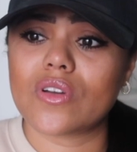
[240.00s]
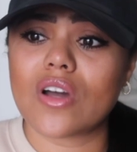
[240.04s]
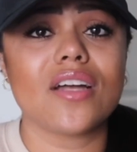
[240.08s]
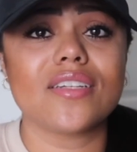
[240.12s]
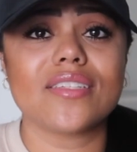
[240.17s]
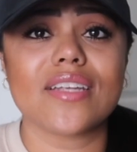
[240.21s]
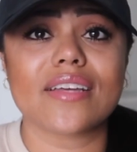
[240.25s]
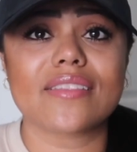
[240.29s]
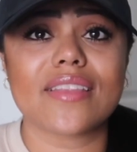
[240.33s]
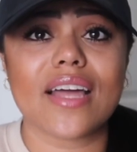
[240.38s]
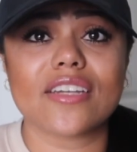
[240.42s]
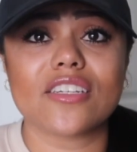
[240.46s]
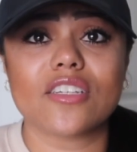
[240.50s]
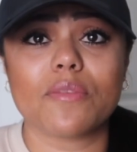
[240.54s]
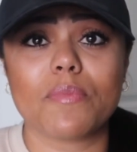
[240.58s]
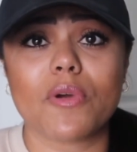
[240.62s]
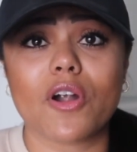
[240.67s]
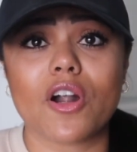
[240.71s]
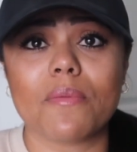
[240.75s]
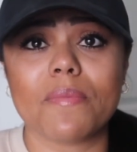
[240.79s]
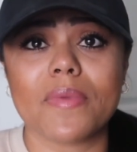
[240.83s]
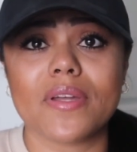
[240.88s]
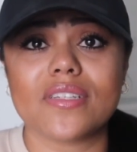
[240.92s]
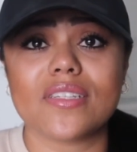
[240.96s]
contact that
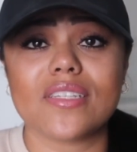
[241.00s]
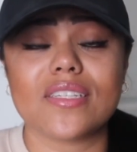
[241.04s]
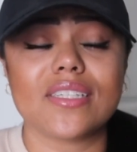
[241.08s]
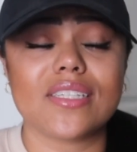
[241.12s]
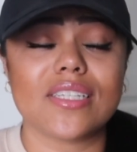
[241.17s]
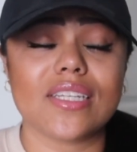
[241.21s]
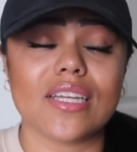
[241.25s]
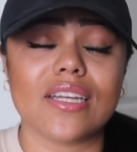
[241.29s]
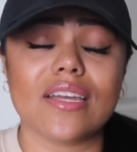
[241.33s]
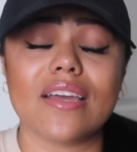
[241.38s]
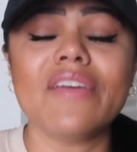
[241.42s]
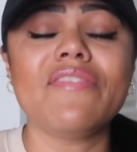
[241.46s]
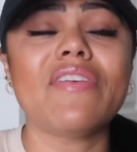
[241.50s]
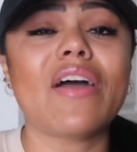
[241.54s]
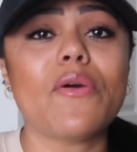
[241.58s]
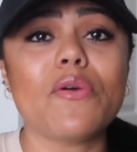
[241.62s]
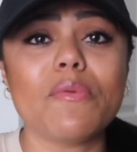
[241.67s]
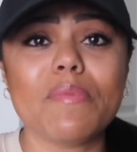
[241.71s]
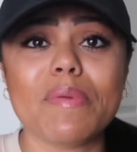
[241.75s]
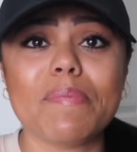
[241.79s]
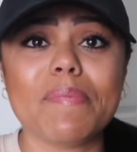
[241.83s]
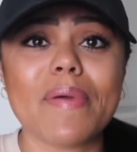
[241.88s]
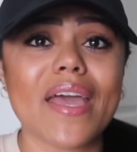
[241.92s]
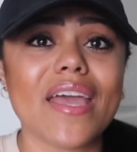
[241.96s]
department to see if I
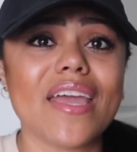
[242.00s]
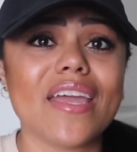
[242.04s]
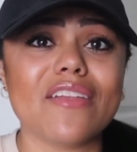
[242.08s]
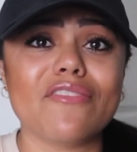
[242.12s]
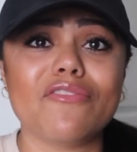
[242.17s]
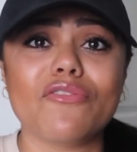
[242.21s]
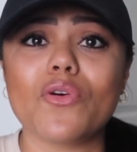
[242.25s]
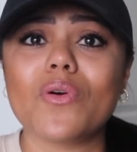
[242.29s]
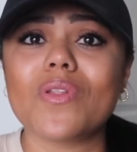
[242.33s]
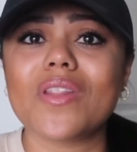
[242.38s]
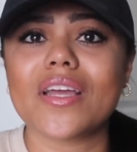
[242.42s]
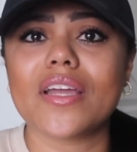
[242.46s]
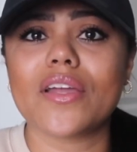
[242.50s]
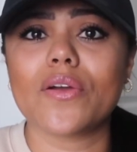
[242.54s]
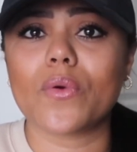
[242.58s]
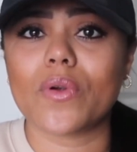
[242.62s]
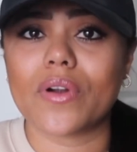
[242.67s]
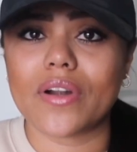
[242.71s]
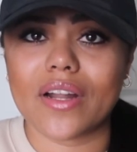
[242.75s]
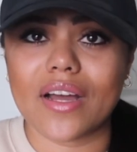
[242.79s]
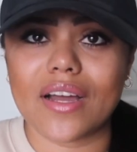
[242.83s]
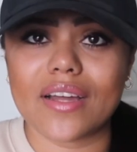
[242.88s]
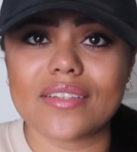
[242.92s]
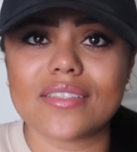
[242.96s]
would be paid fully
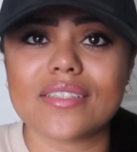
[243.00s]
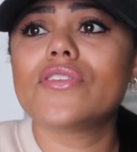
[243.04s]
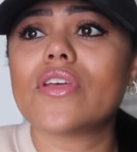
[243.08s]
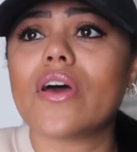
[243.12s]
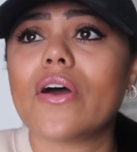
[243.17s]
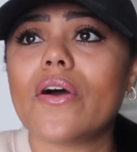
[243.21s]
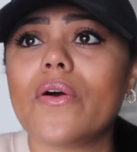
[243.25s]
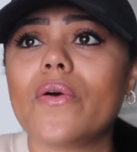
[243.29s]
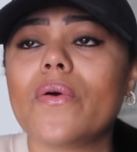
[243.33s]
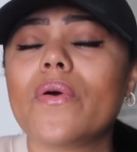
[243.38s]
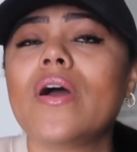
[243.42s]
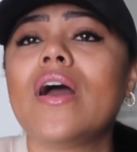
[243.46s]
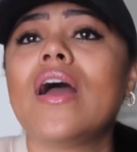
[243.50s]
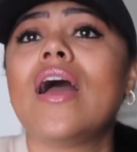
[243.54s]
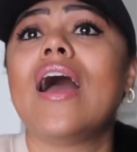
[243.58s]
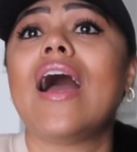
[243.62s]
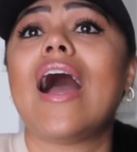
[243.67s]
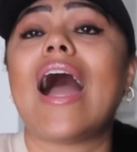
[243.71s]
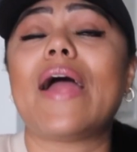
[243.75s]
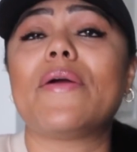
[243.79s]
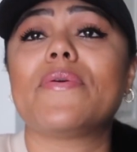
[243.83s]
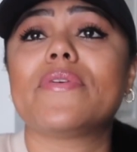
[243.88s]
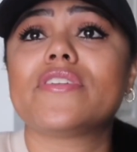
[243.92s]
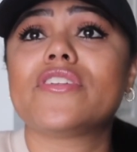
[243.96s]
or not. So
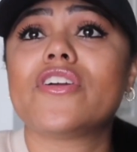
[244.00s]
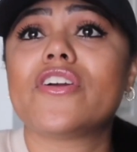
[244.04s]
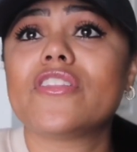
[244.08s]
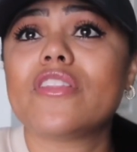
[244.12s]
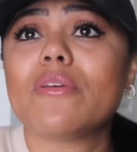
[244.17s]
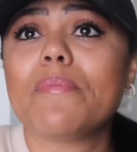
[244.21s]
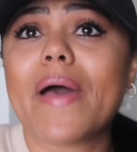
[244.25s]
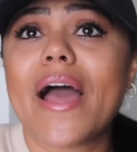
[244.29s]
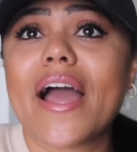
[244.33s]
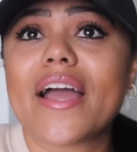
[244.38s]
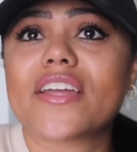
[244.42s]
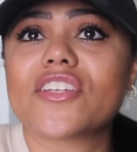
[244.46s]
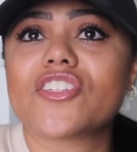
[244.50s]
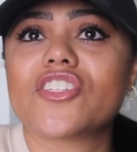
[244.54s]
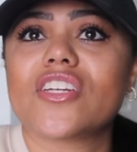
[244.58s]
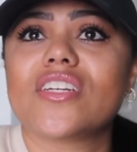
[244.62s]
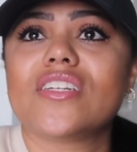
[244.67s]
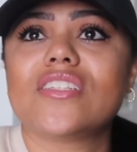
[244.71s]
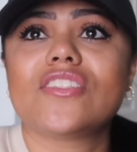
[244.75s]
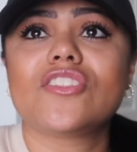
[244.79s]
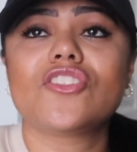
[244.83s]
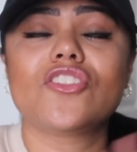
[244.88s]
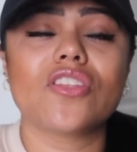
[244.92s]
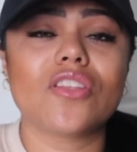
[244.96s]
I returned the
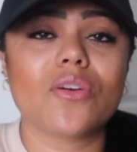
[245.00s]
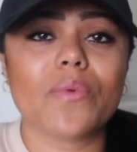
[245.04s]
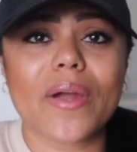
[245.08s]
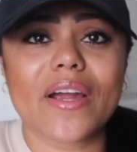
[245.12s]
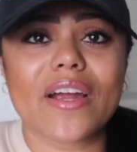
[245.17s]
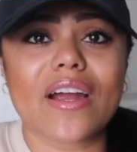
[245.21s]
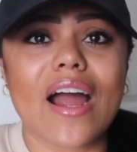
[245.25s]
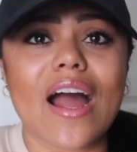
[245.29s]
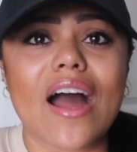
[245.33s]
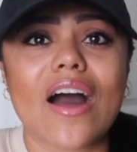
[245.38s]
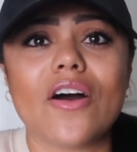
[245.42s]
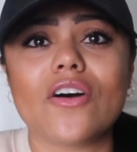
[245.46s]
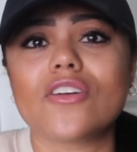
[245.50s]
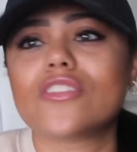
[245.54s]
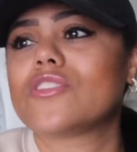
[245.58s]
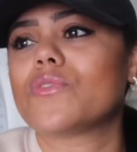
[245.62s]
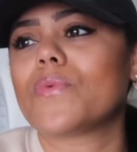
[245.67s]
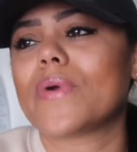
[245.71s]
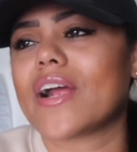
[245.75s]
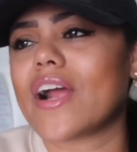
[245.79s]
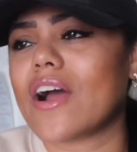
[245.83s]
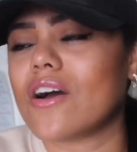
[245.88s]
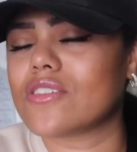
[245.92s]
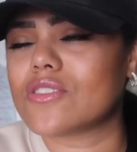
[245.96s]
packages to the warehouse. The
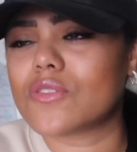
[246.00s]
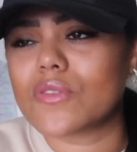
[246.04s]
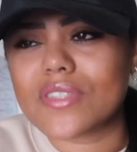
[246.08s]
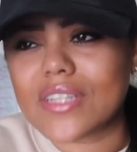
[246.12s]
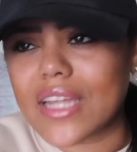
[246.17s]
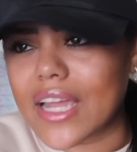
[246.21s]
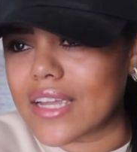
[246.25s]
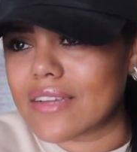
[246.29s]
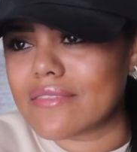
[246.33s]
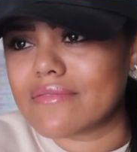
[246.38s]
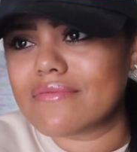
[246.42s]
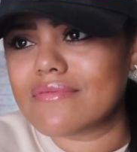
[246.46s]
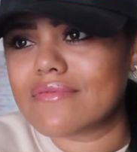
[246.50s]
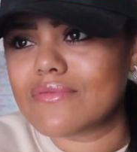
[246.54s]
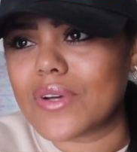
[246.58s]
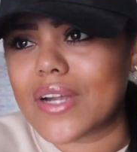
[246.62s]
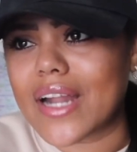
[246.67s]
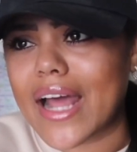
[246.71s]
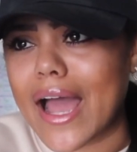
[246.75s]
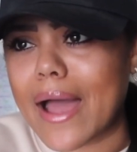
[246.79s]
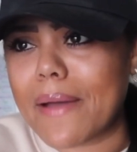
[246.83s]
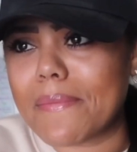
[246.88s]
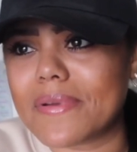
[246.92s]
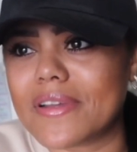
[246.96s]
warehouse was like,
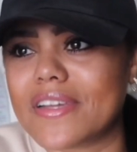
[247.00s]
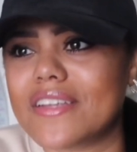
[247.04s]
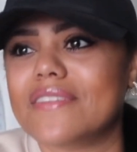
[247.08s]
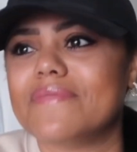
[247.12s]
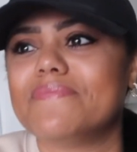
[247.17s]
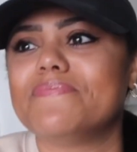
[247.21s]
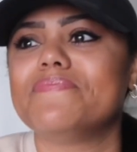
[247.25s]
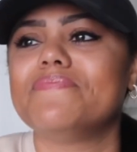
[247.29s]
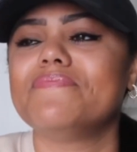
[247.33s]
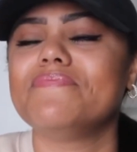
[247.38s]
what happened?